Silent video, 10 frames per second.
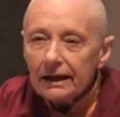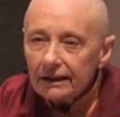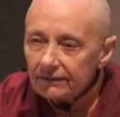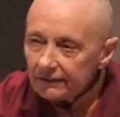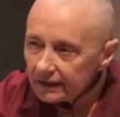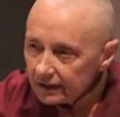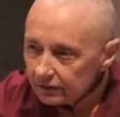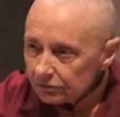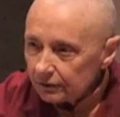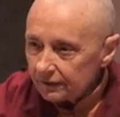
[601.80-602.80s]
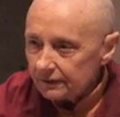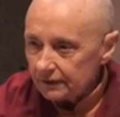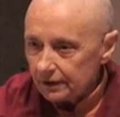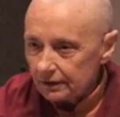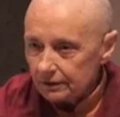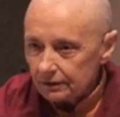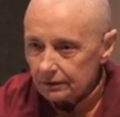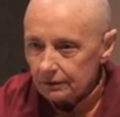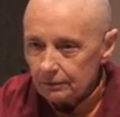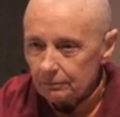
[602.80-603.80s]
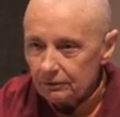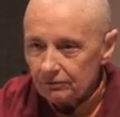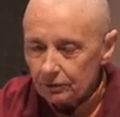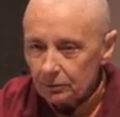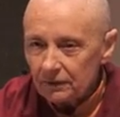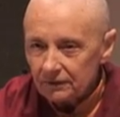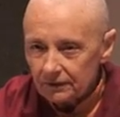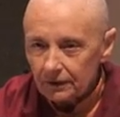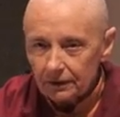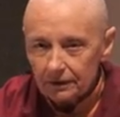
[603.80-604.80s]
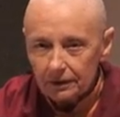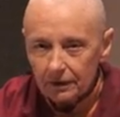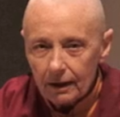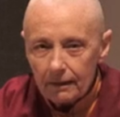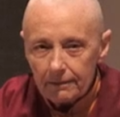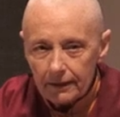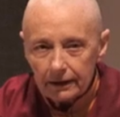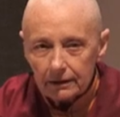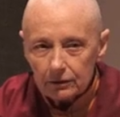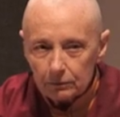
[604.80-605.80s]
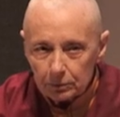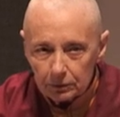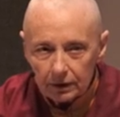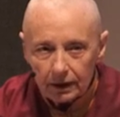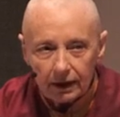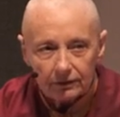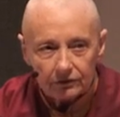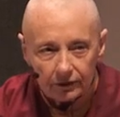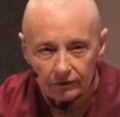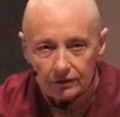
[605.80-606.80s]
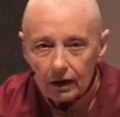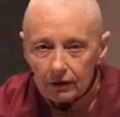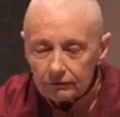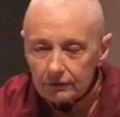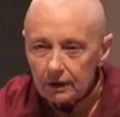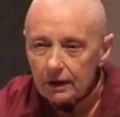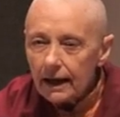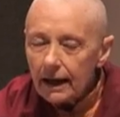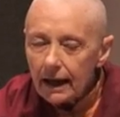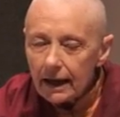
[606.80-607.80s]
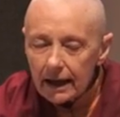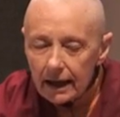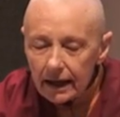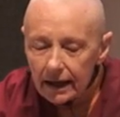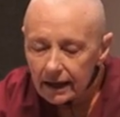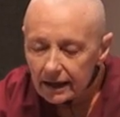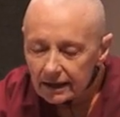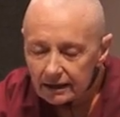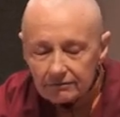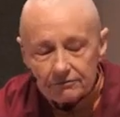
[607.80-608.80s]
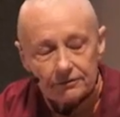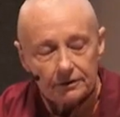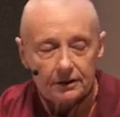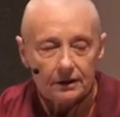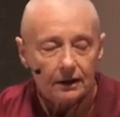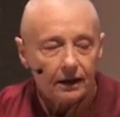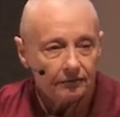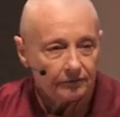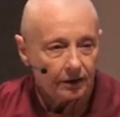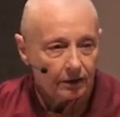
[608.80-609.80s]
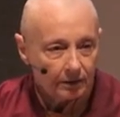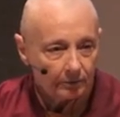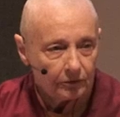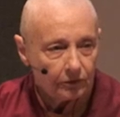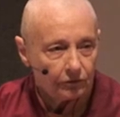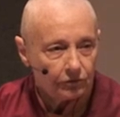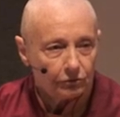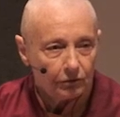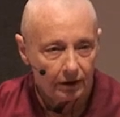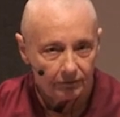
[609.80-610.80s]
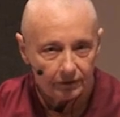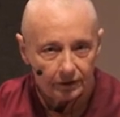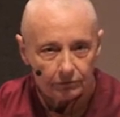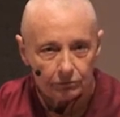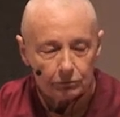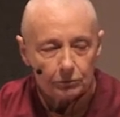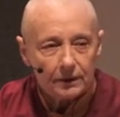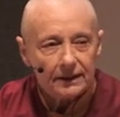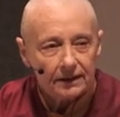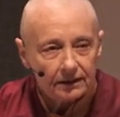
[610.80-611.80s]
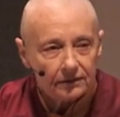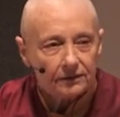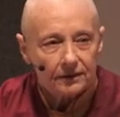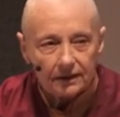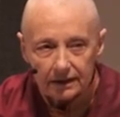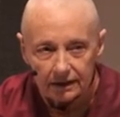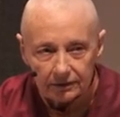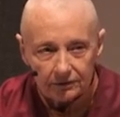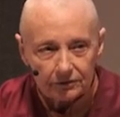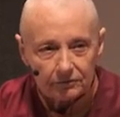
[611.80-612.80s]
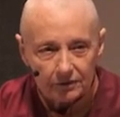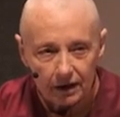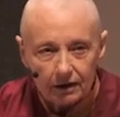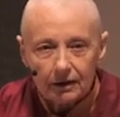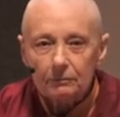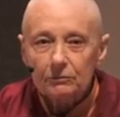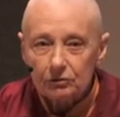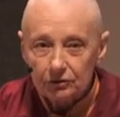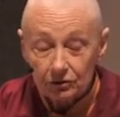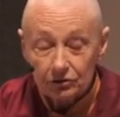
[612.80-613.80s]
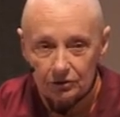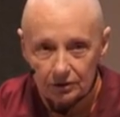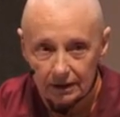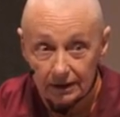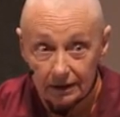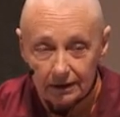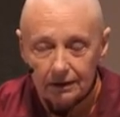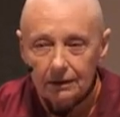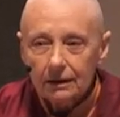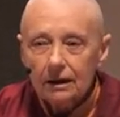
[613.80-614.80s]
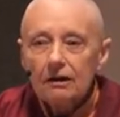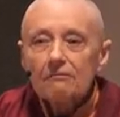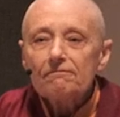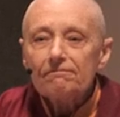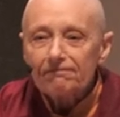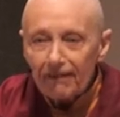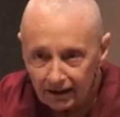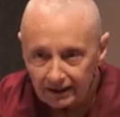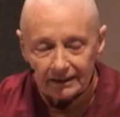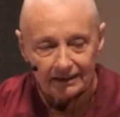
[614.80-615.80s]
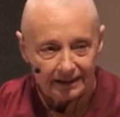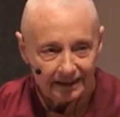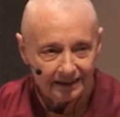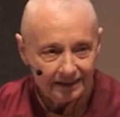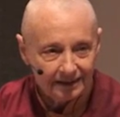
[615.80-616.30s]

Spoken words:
It's interesting, before we start, that the Buddha had, just after infinite lifetimes of striving through eons and eons of time traditionally, finally